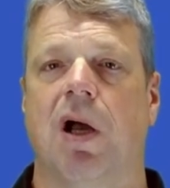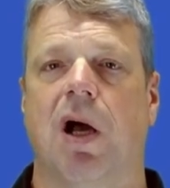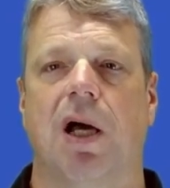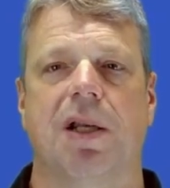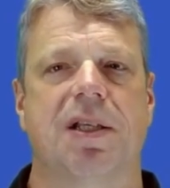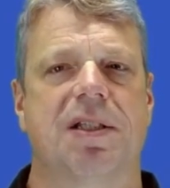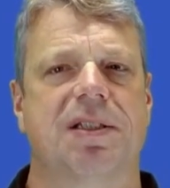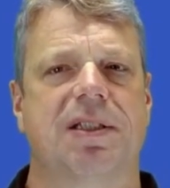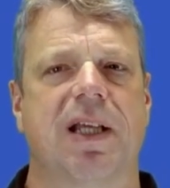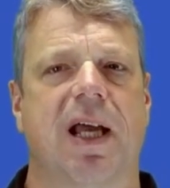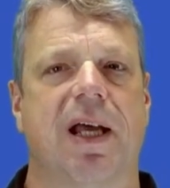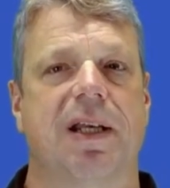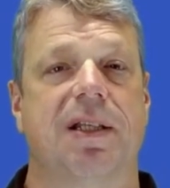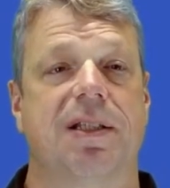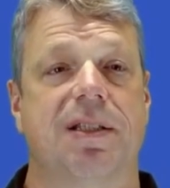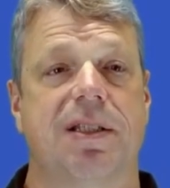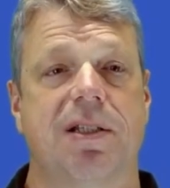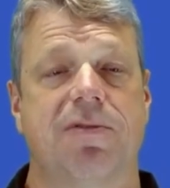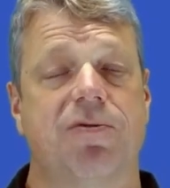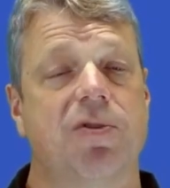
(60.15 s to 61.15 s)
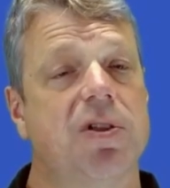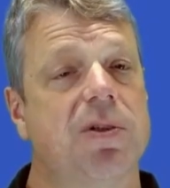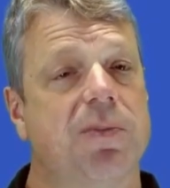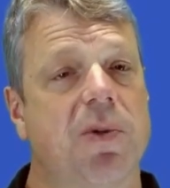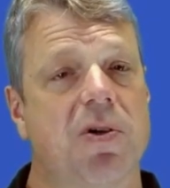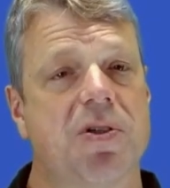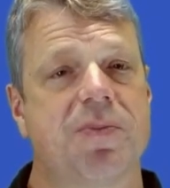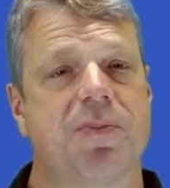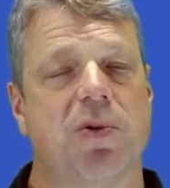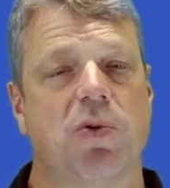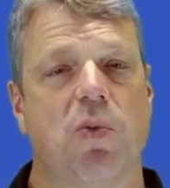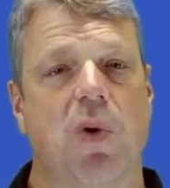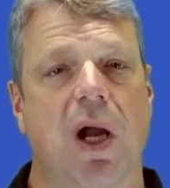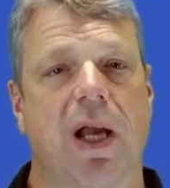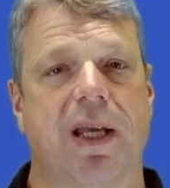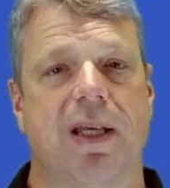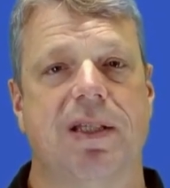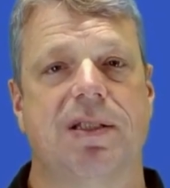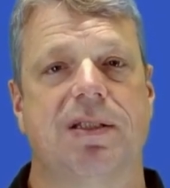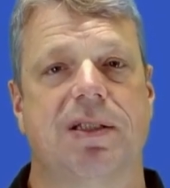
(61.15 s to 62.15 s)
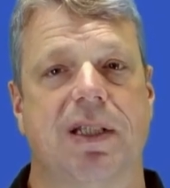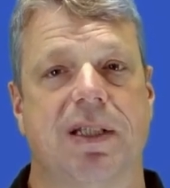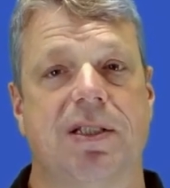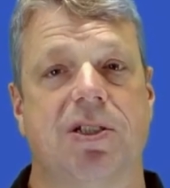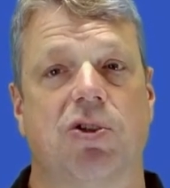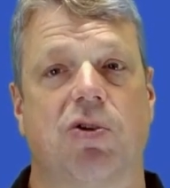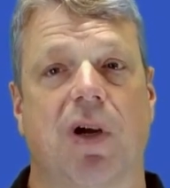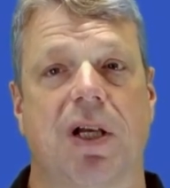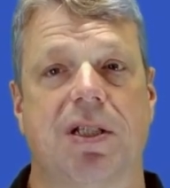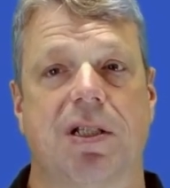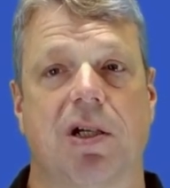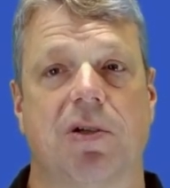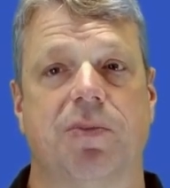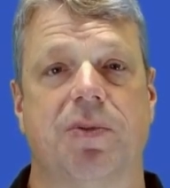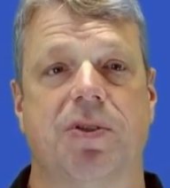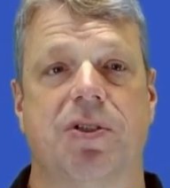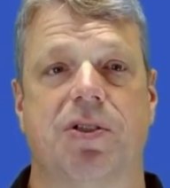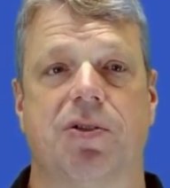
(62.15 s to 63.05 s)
understand different possible ways to integrate open